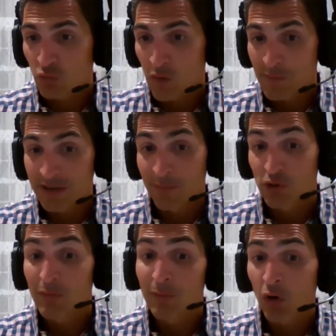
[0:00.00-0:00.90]
where women get
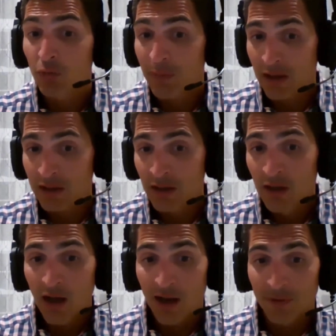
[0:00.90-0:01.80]
pubic bone pain.
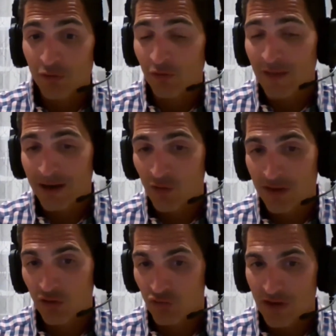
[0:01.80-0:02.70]
There's a lot of
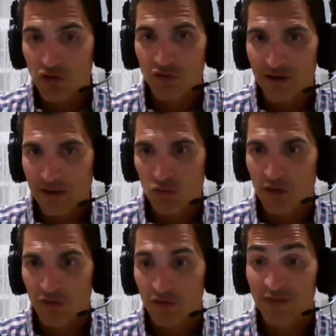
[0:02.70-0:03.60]
great stretches and
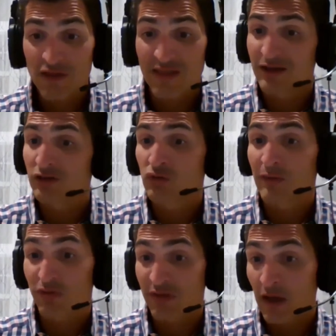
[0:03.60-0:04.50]
exercises and things they can do
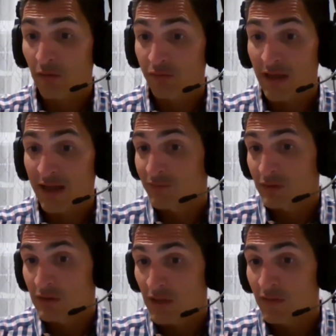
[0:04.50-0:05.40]
themselves, not
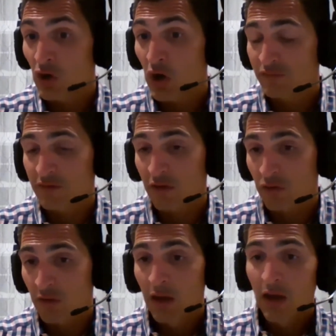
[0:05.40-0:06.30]
even in the
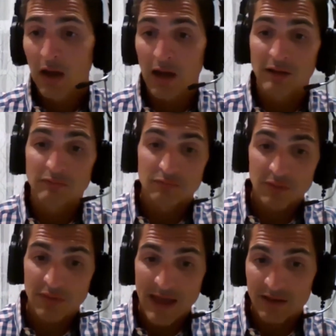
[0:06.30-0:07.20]
office,
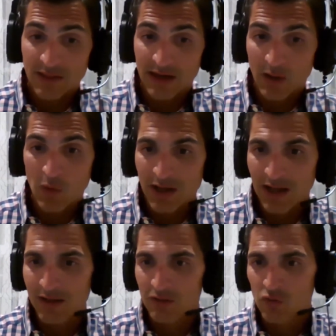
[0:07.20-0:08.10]
that I want to
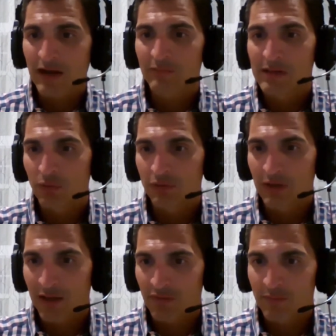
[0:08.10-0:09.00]
kind of direct people and
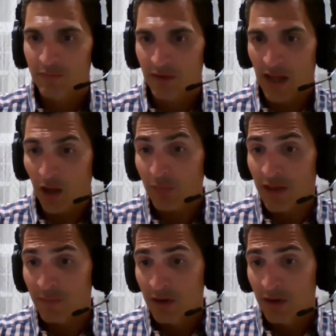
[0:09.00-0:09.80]
have them help them.